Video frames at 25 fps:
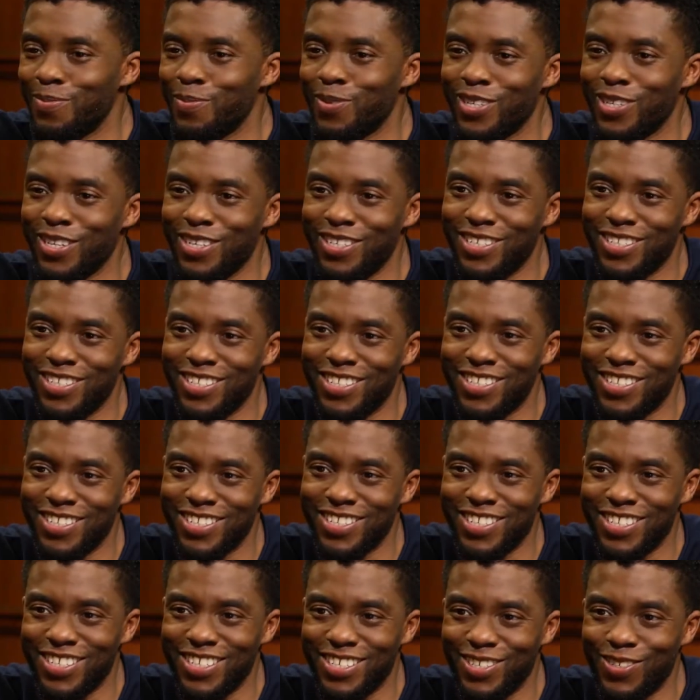obsession
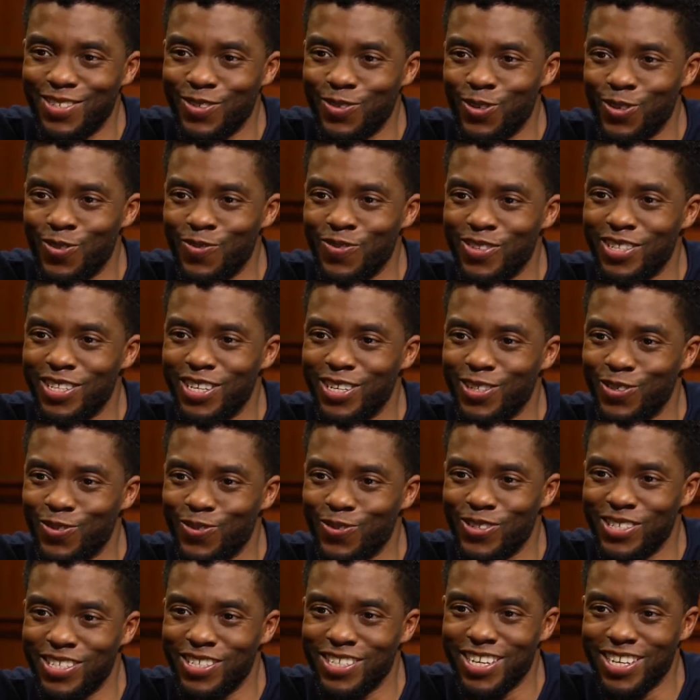is sort of a
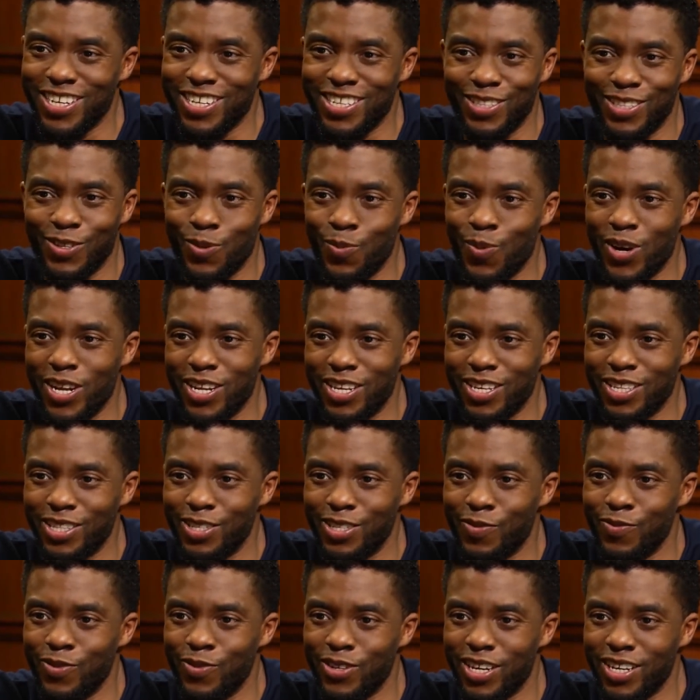luxury. Nobody can
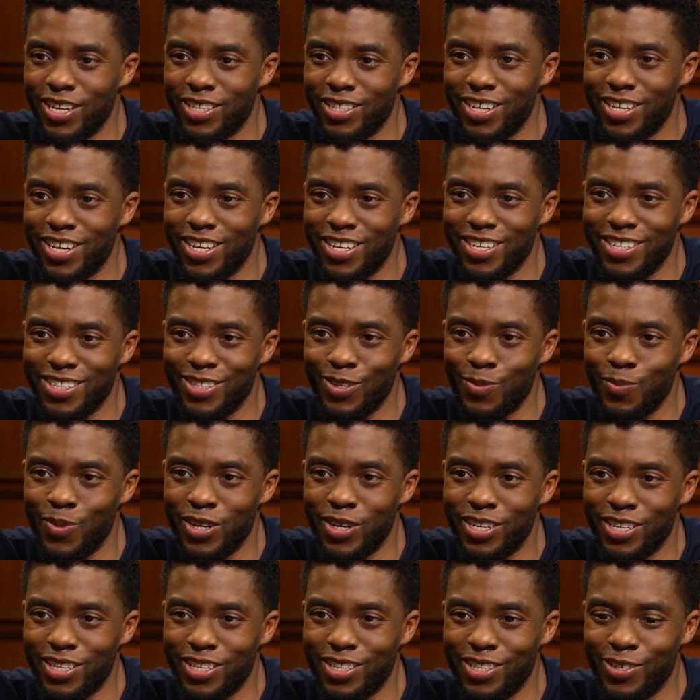live without that.
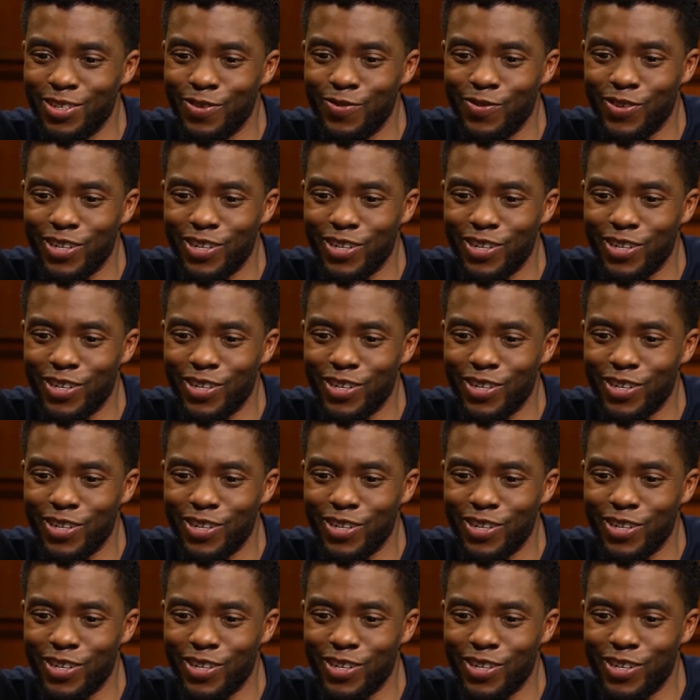Nobody can live